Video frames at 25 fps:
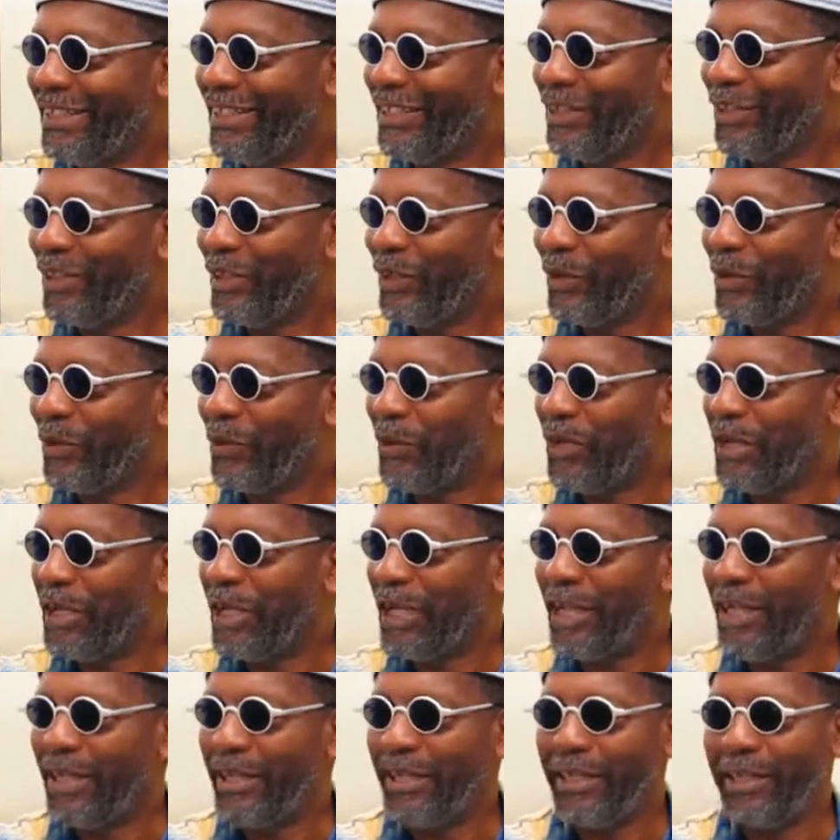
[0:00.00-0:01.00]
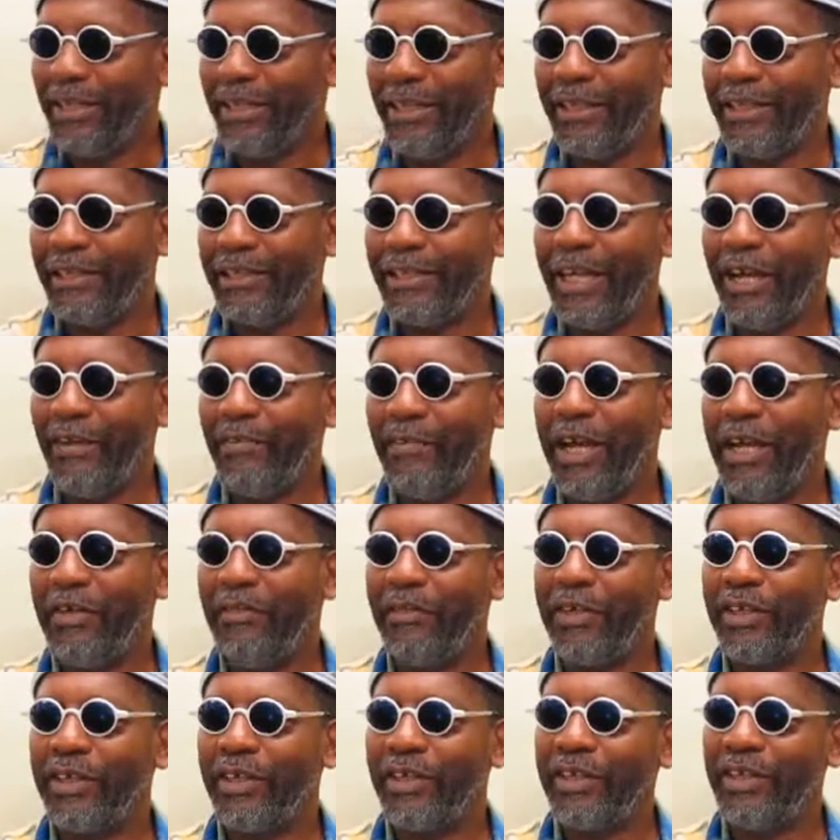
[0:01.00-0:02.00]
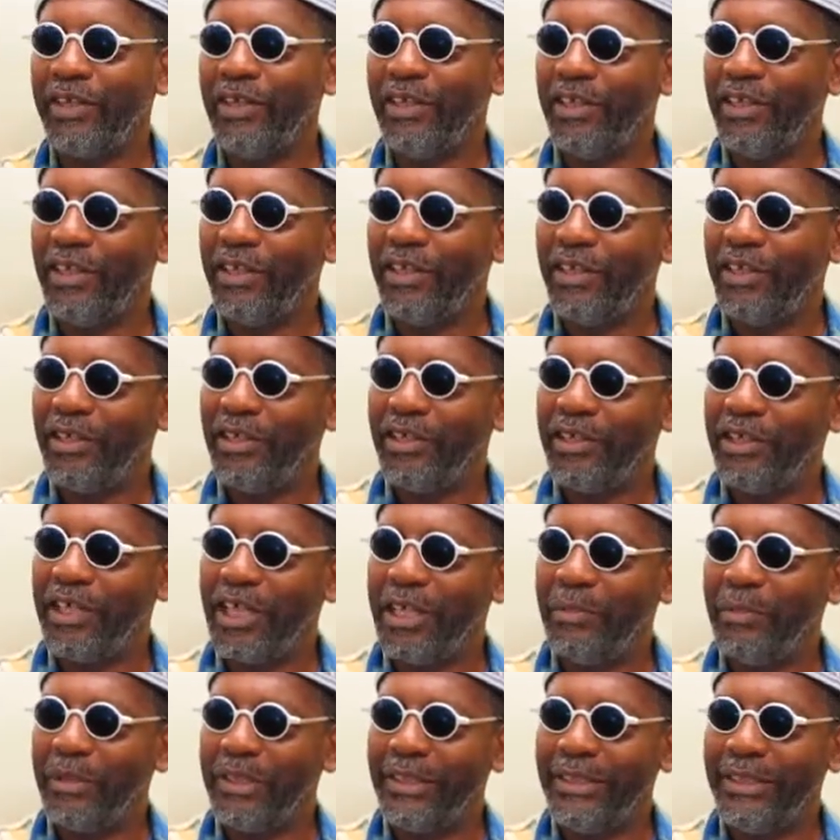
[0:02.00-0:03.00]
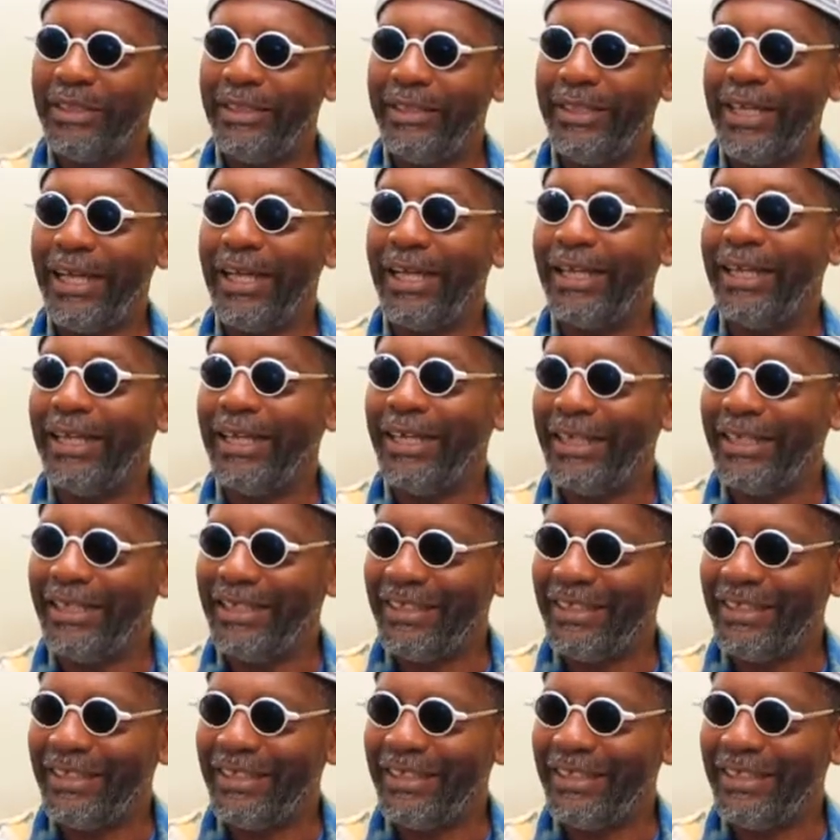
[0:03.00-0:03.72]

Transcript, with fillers: You know, and then in South Africa, the name is dagga.